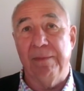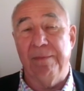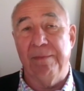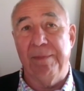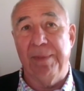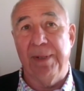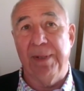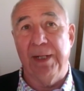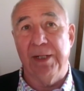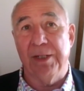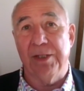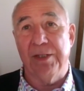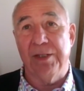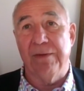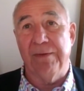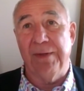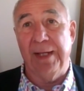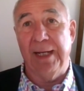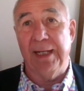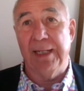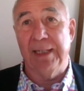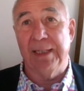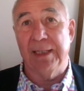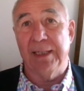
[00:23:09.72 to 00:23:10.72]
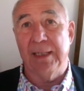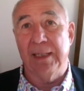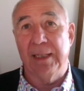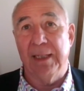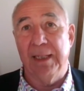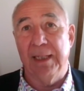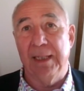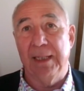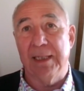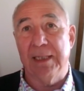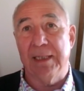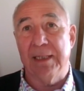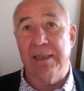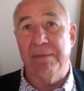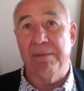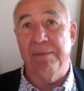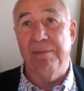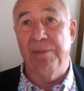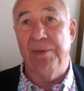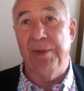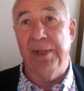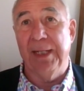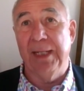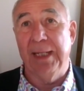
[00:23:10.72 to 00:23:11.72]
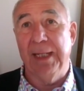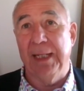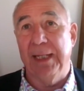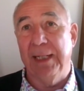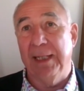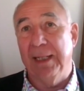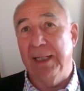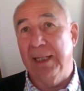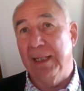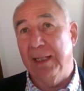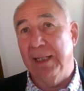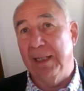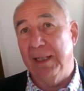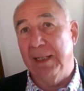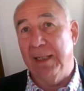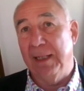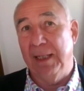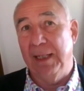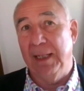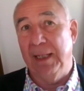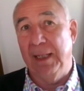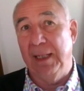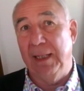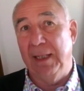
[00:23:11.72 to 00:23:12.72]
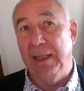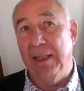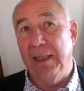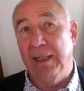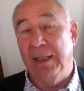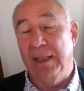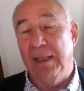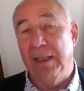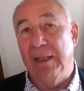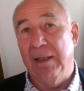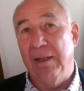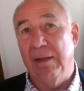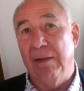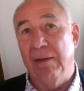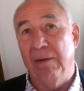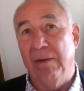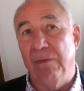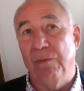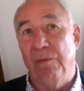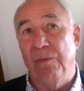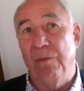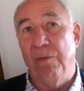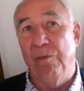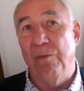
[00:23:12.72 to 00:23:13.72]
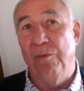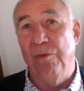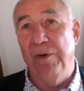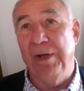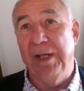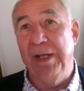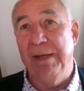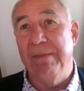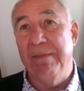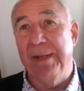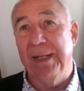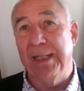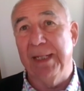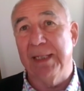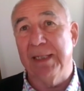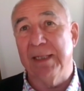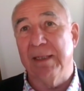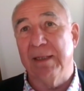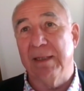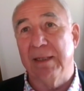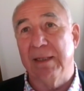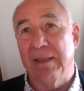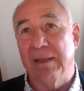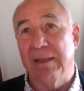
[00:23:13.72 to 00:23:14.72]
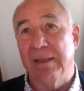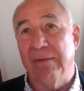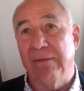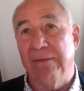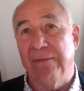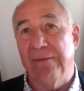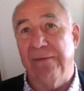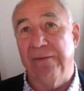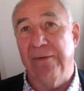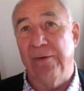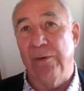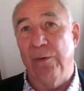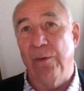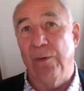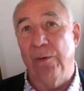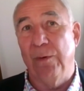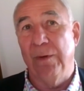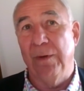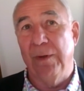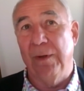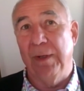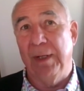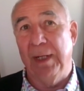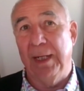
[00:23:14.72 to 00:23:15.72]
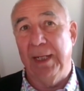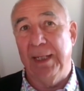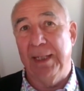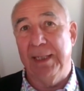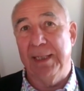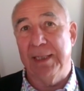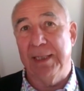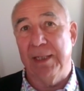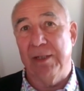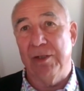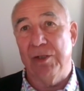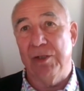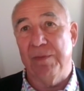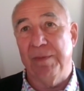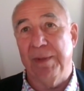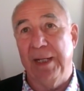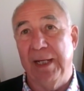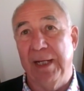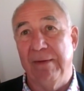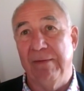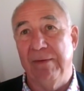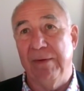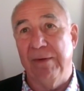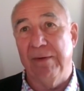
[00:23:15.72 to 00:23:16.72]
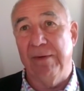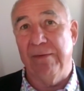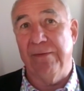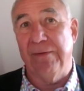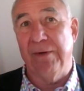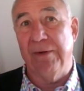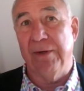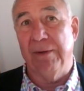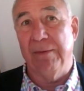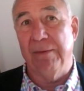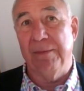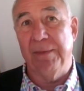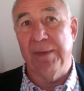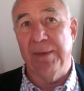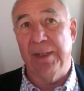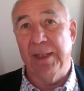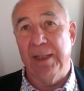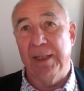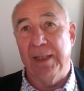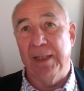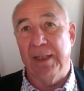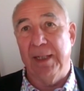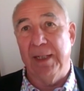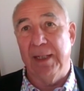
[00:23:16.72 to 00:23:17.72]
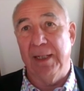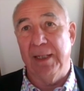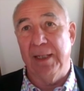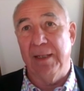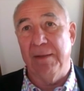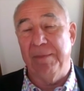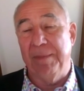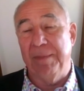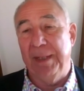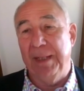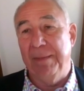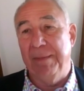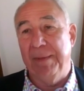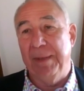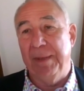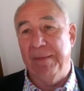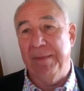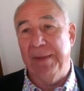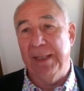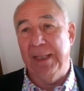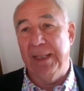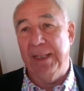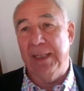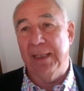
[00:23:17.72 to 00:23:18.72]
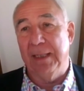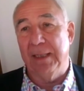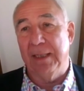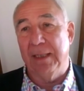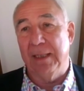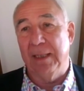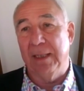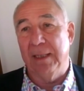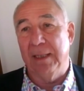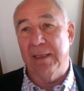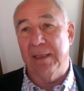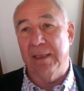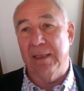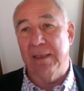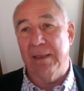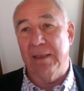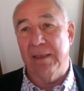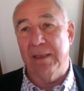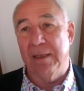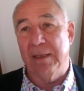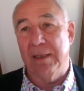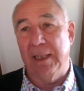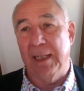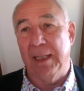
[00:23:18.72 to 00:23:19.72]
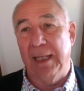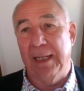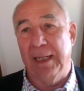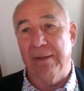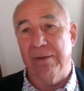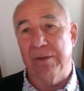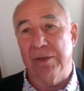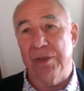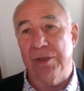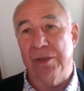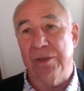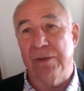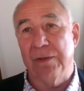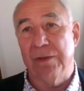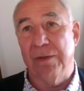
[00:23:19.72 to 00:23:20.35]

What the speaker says: part of that is bringing the remit for antisocial behaviour from the PPP into house.